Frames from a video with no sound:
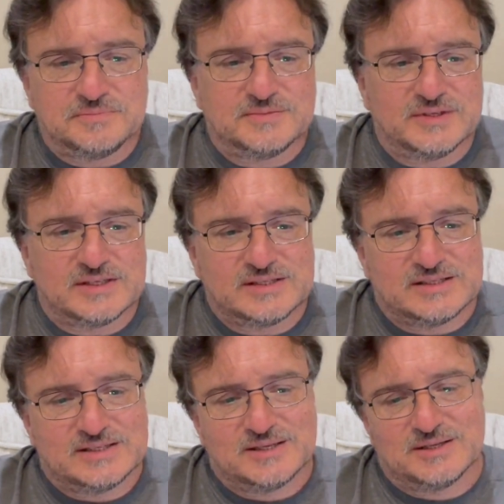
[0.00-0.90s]

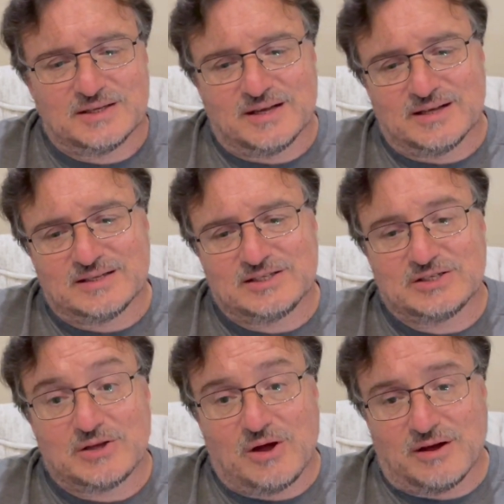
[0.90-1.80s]
this
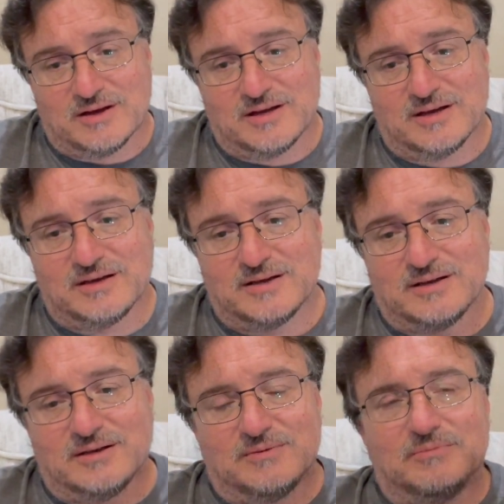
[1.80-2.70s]
stock
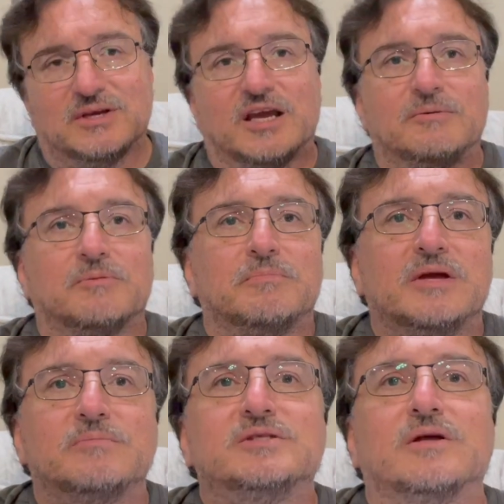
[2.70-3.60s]
became a
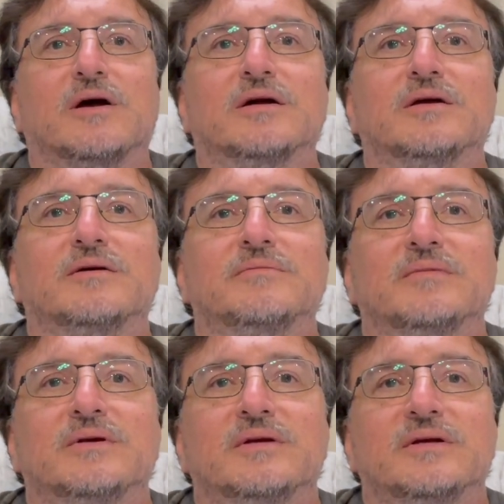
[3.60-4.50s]
meme stock
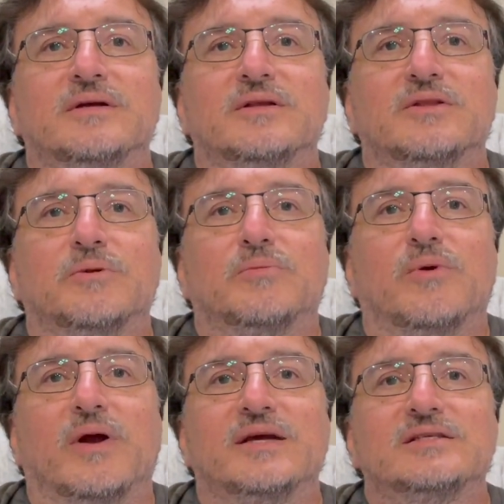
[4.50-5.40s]
the
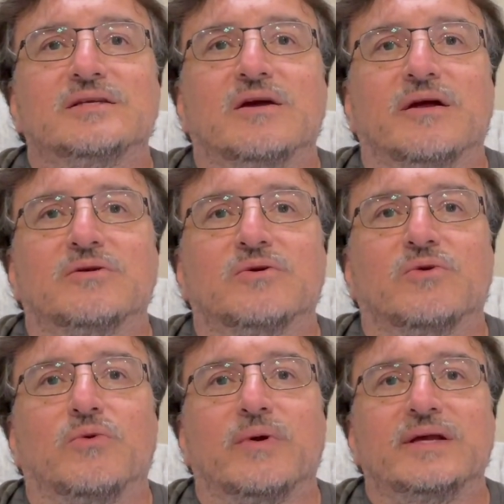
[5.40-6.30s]
price got
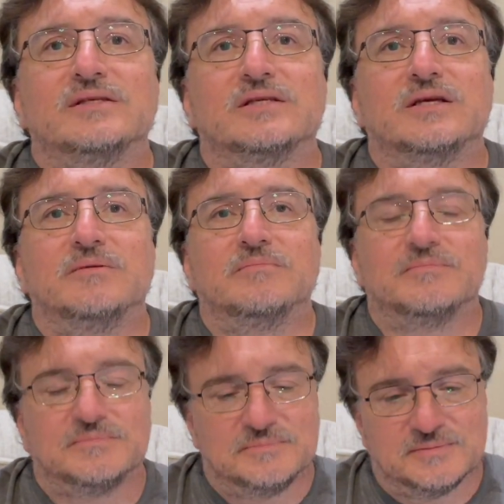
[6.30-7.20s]
crazy
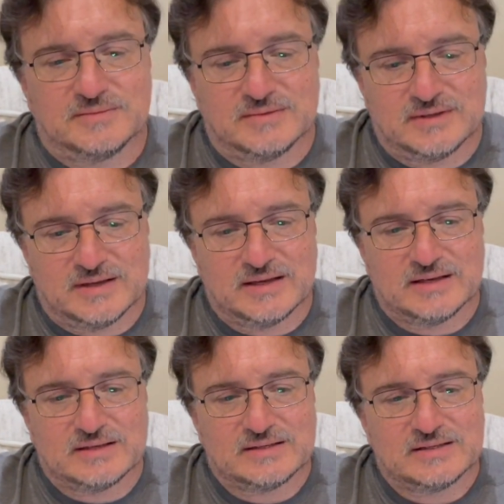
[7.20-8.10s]

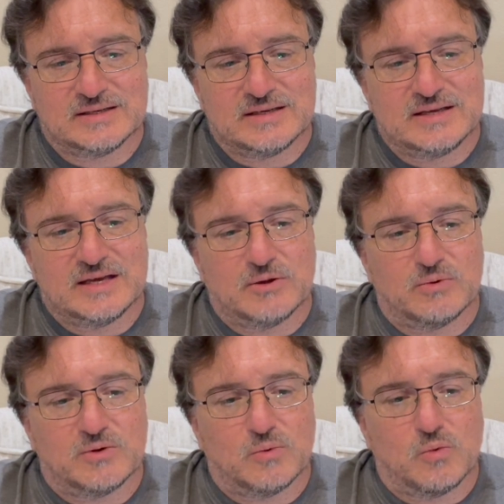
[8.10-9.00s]
and it
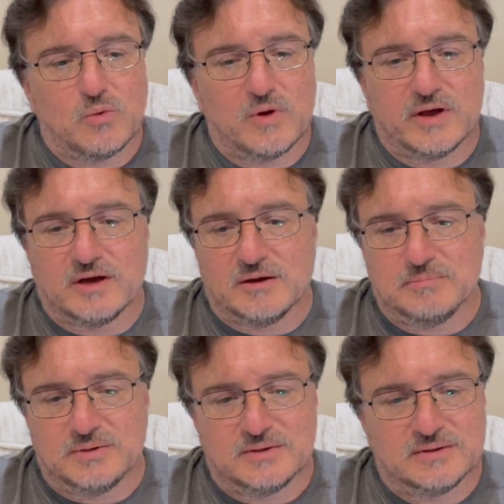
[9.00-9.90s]
went way
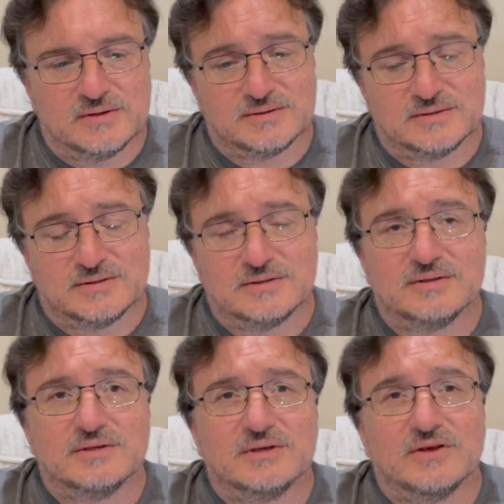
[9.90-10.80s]
up.
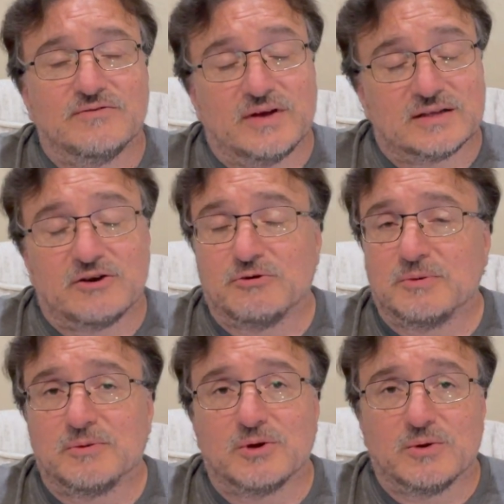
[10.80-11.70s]
In fact, I
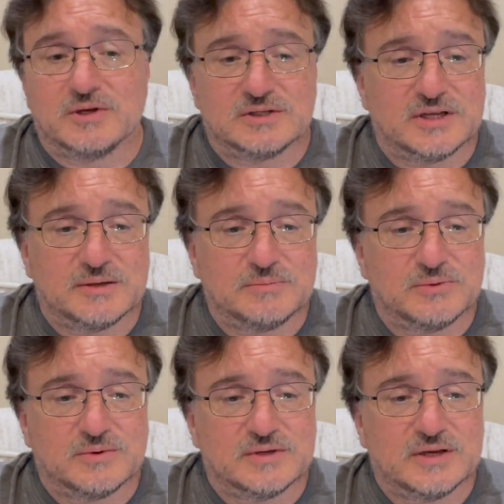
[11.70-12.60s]
remember going to sleep
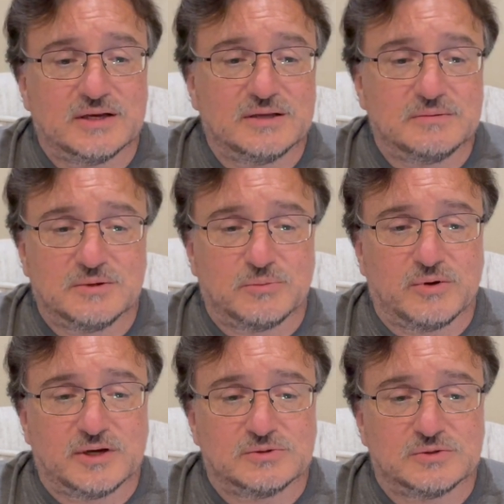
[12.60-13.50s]
one day, the
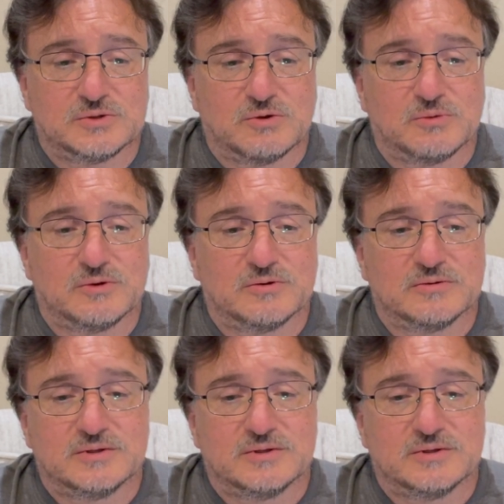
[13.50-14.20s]
price was normal.